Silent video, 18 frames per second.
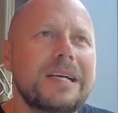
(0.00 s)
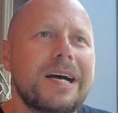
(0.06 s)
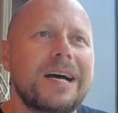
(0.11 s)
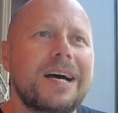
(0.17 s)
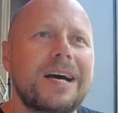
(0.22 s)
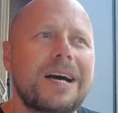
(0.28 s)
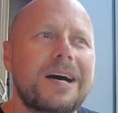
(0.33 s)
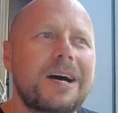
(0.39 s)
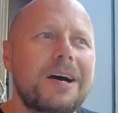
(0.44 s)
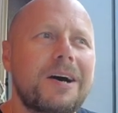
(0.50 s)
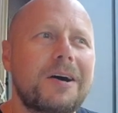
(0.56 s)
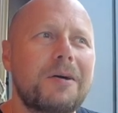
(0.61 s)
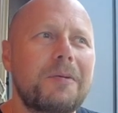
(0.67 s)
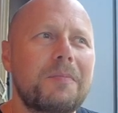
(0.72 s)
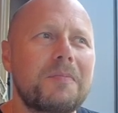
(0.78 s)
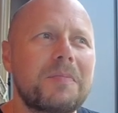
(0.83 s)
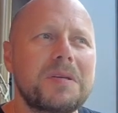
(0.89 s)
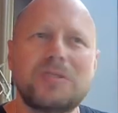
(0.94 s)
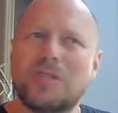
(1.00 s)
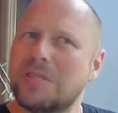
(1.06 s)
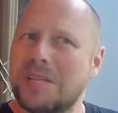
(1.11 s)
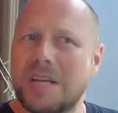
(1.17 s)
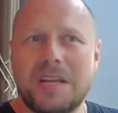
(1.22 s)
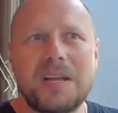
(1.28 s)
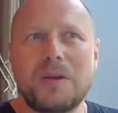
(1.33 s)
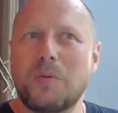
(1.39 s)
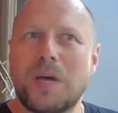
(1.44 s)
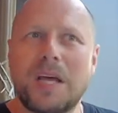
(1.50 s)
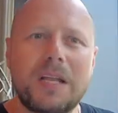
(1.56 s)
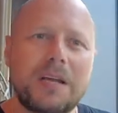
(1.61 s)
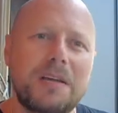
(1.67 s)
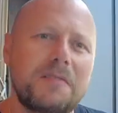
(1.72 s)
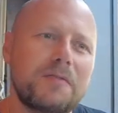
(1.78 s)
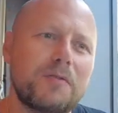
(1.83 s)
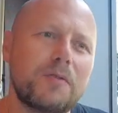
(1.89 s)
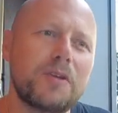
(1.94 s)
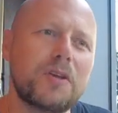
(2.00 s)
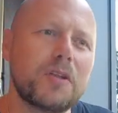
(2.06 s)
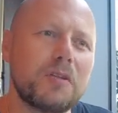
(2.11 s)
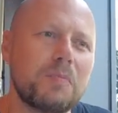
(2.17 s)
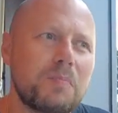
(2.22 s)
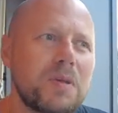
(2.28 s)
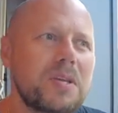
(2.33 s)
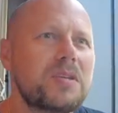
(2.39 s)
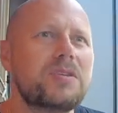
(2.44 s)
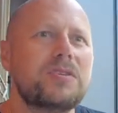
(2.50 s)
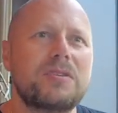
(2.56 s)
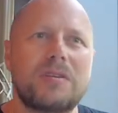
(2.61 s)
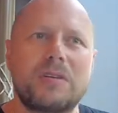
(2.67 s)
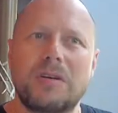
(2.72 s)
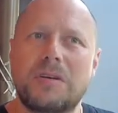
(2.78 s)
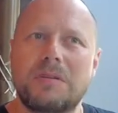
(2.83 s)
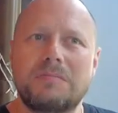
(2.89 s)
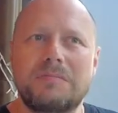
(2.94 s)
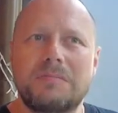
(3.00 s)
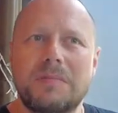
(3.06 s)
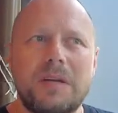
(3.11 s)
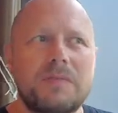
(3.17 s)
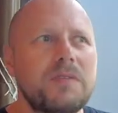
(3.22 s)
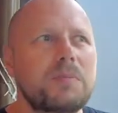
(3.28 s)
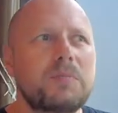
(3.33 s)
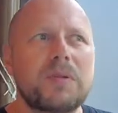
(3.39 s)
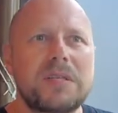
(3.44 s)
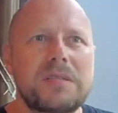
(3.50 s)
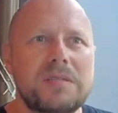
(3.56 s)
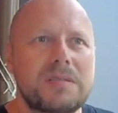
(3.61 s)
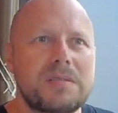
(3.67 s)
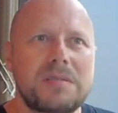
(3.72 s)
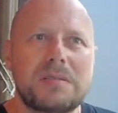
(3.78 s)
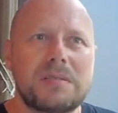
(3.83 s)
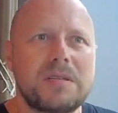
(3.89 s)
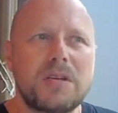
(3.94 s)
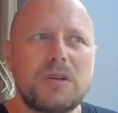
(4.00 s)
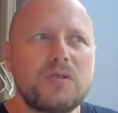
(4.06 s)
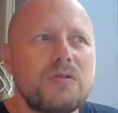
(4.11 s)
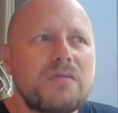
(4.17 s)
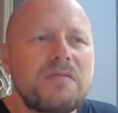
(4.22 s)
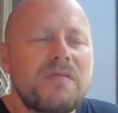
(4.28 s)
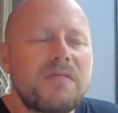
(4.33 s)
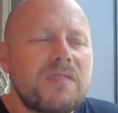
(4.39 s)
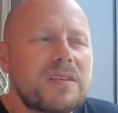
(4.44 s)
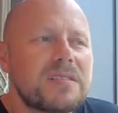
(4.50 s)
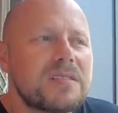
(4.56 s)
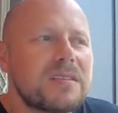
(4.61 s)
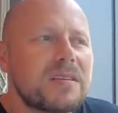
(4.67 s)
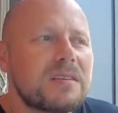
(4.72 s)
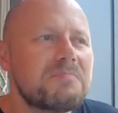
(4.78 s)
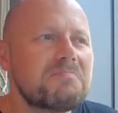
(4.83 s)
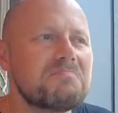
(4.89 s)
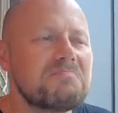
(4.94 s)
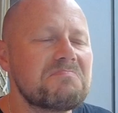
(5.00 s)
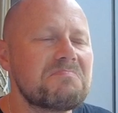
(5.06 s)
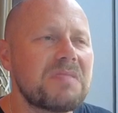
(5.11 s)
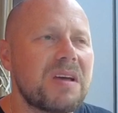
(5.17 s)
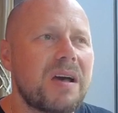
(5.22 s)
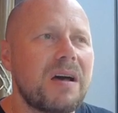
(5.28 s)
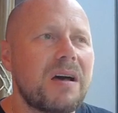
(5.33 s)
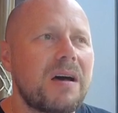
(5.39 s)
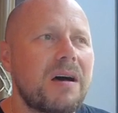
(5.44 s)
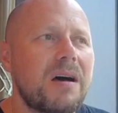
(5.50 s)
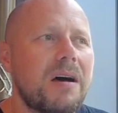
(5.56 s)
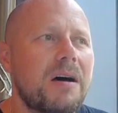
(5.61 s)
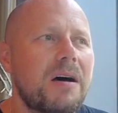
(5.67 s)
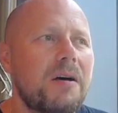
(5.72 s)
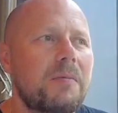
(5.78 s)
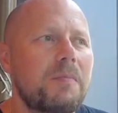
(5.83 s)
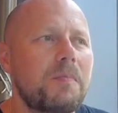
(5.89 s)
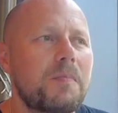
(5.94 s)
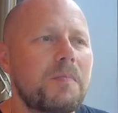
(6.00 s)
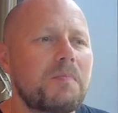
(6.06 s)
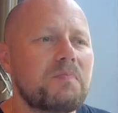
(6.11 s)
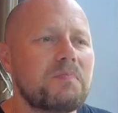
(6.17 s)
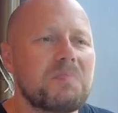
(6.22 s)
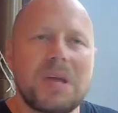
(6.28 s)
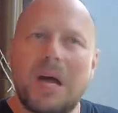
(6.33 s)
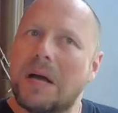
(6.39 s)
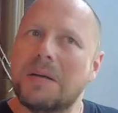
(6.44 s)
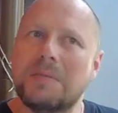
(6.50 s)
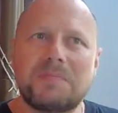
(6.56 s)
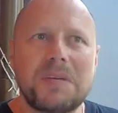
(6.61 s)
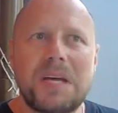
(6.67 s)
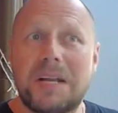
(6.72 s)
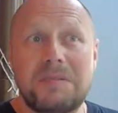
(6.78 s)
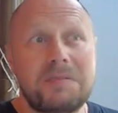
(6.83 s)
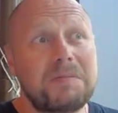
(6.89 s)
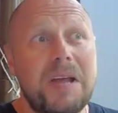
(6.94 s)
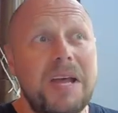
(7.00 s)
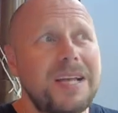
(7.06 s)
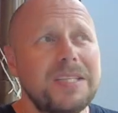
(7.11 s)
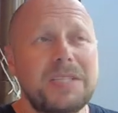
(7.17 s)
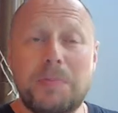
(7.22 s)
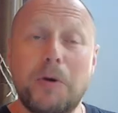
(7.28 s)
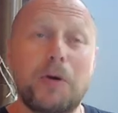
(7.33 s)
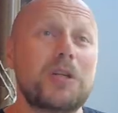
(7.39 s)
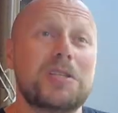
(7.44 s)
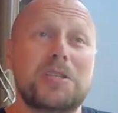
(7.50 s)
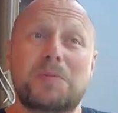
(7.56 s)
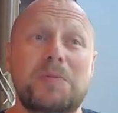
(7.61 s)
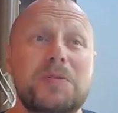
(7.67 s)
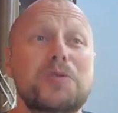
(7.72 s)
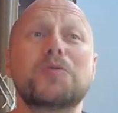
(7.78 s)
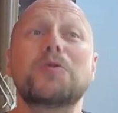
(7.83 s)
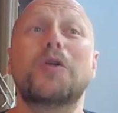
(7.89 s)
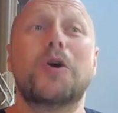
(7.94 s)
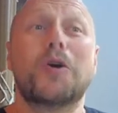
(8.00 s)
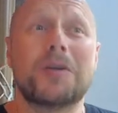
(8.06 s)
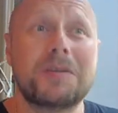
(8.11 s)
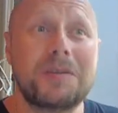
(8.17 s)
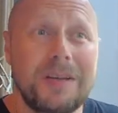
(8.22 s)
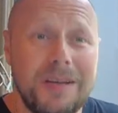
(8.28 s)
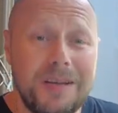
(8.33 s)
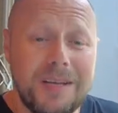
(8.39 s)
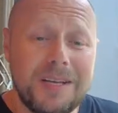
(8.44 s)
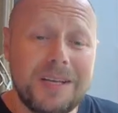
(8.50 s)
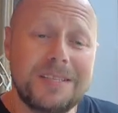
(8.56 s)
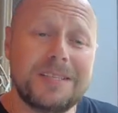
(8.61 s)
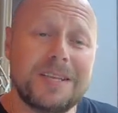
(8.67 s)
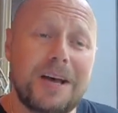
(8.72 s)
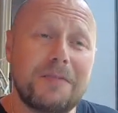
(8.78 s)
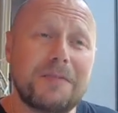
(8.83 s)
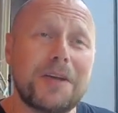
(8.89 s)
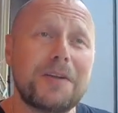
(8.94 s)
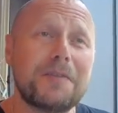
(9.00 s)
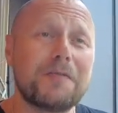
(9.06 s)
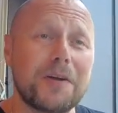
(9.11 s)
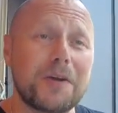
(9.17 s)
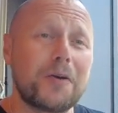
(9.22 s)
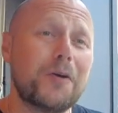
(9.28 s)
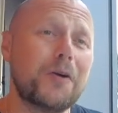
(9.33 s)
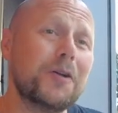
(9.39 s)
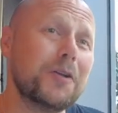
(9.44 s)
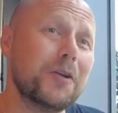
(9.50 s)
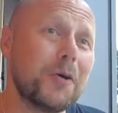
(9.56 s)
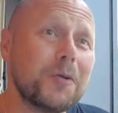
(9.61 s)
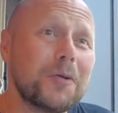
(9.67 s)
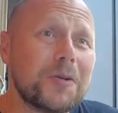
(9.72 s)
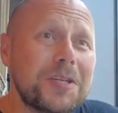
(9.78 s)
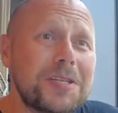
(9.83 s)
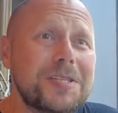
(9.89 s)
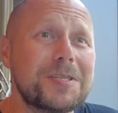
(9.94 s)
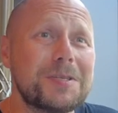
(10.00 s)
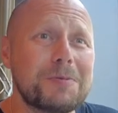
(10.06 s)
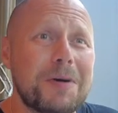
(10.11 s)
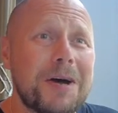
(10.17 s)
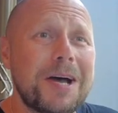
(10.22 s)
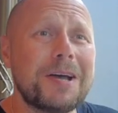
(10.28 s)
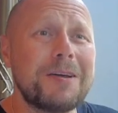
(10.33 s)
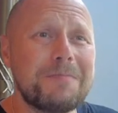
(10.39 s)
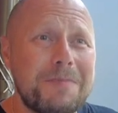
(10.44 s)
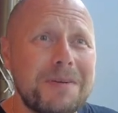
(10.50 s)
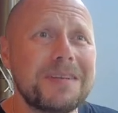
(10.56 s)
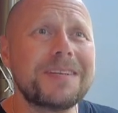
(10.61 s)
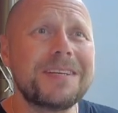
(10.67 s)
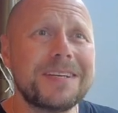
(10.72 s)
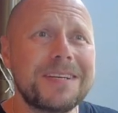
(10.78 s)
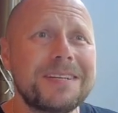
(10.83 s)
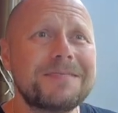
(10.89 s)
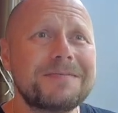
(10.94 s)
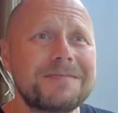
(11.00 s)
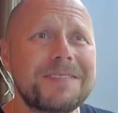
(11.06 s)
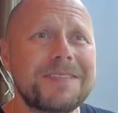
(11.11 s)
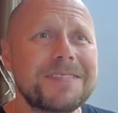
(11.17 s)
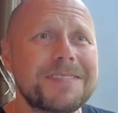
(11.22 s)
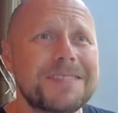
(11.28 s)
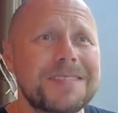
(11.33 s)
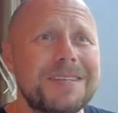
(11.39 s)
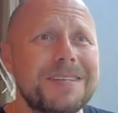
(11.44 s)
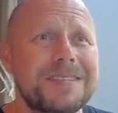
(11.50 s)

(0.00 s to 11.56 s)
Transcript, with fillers: Um, it's just a great way of life. You know, you got the beach, you got lovely places to go and visit. Um, yeah. Aye, and to be honest, it's been so long. So yeah. I've kind of forgotten all the reasons why, but yeah. Yeah.